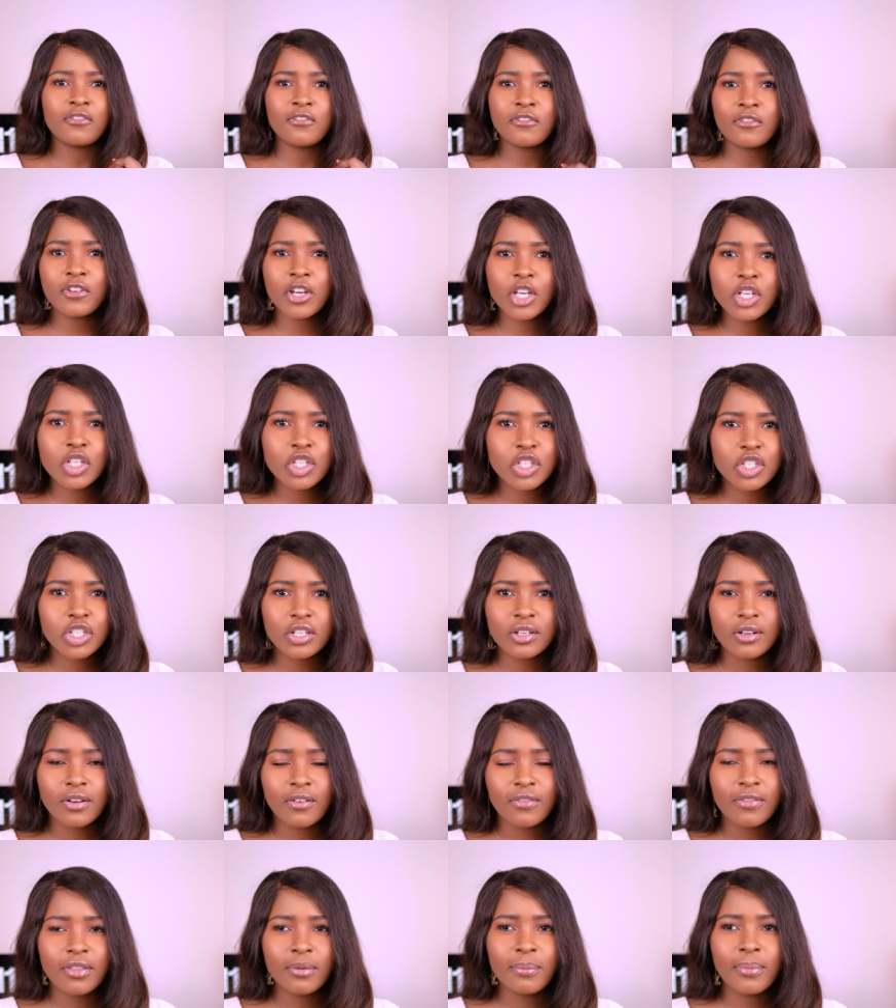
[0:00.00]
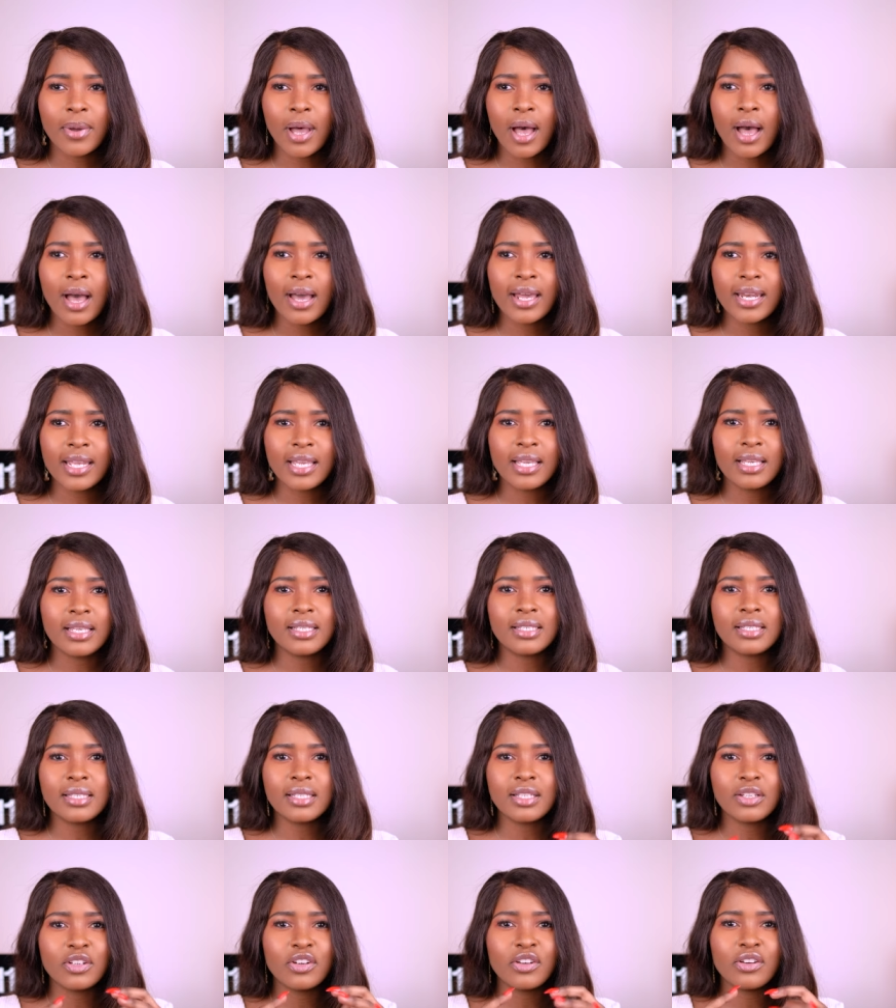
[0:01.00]
Friction of the body,
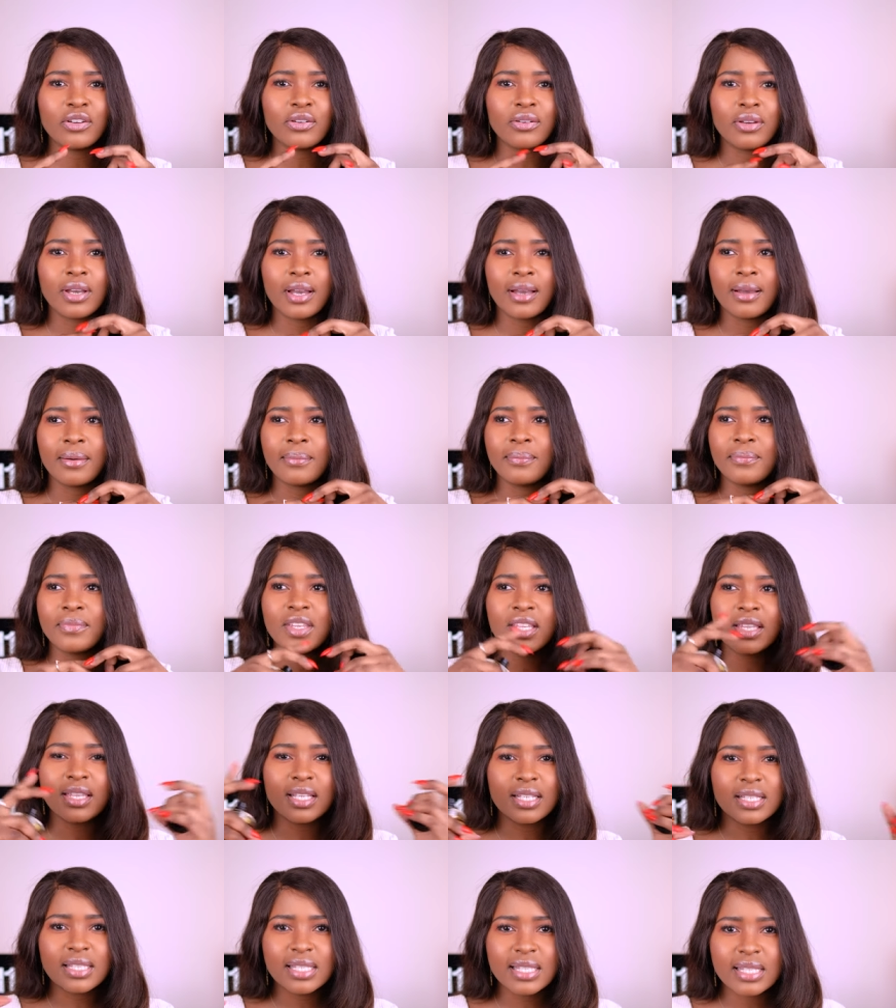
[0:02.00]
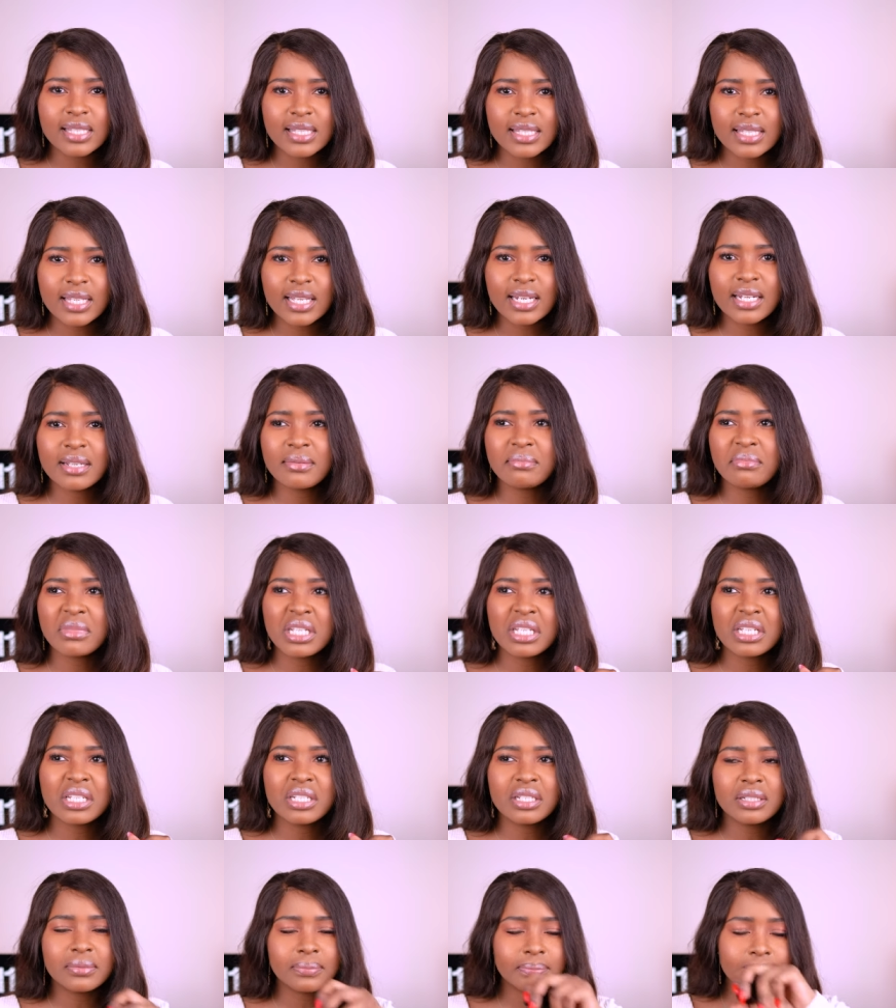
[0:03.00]
you know, um, that
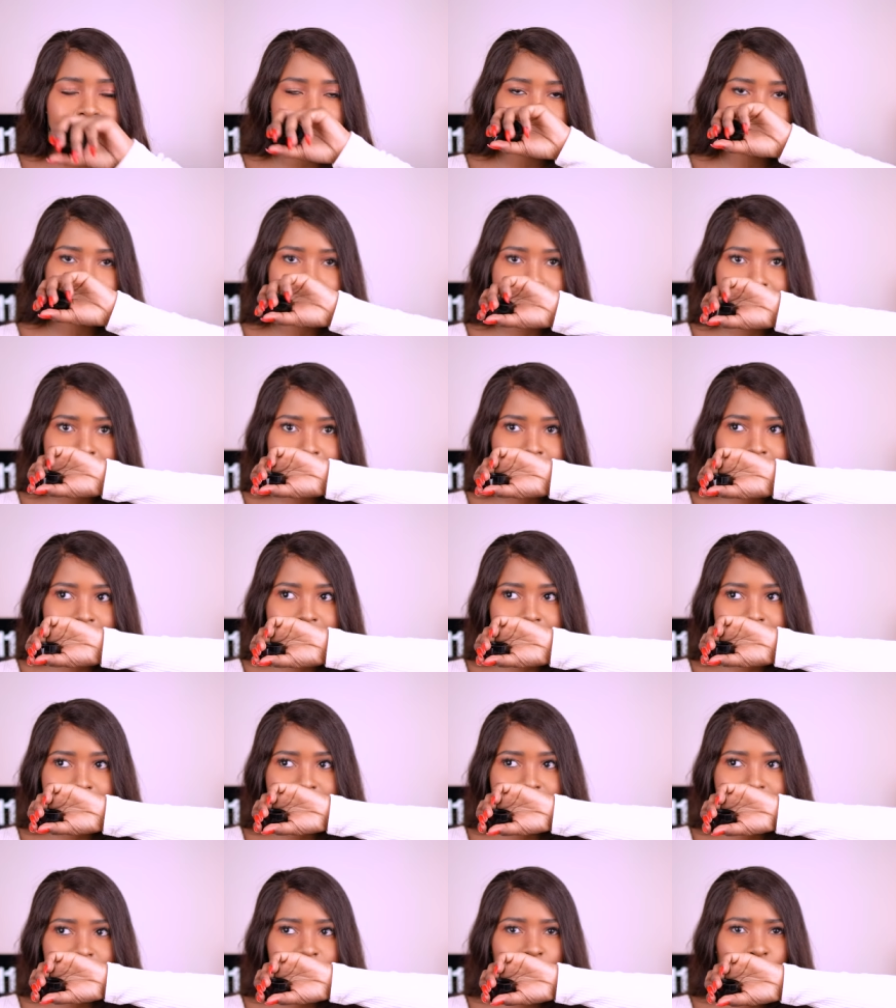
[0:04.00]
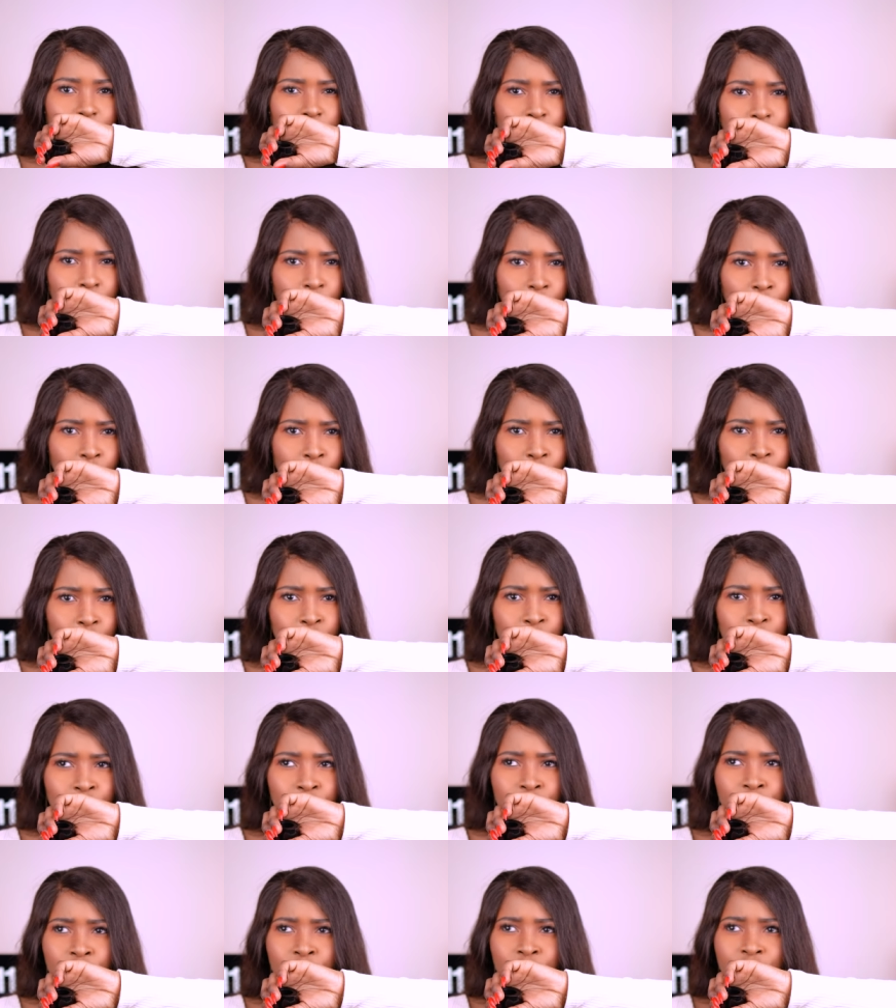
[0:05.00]
cinnamon,
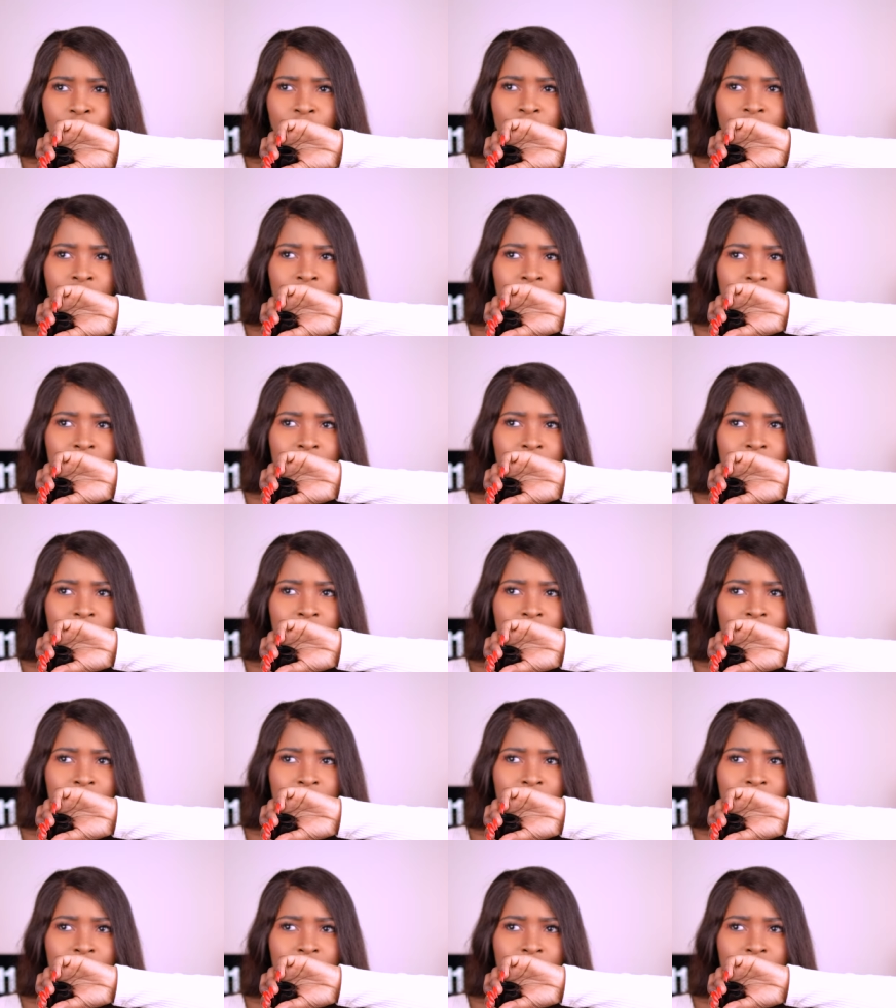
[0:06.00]
clove,